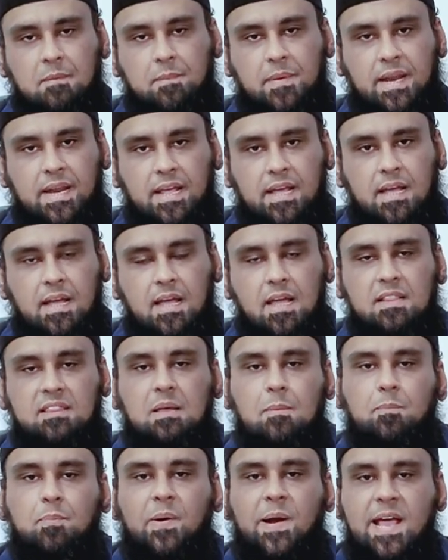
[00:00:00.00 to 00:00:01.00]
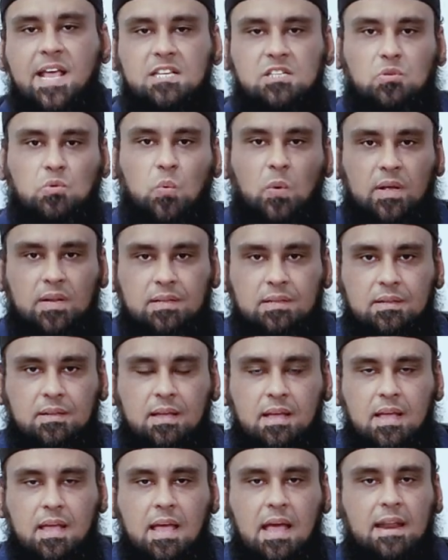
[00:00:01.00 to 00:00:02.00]
meaning the praised one.
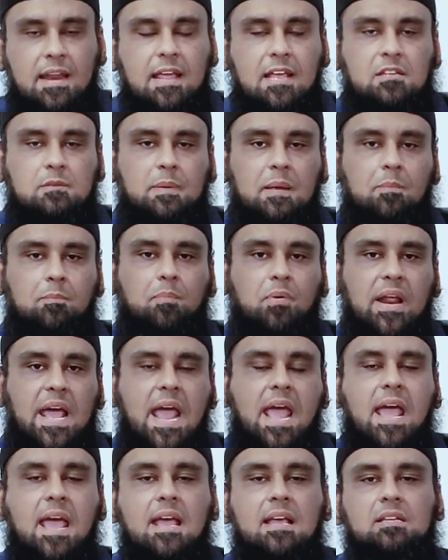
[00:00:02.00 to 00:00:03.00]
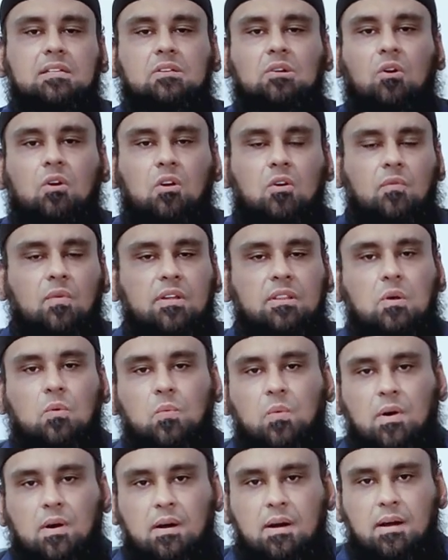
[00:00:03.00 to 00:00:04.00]
And he is being praised all over the
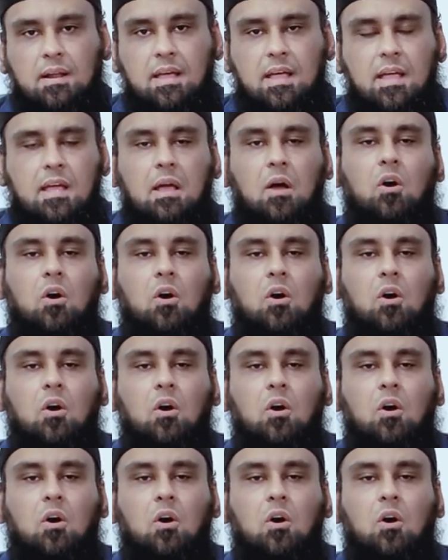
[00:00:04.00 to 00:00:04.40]
world.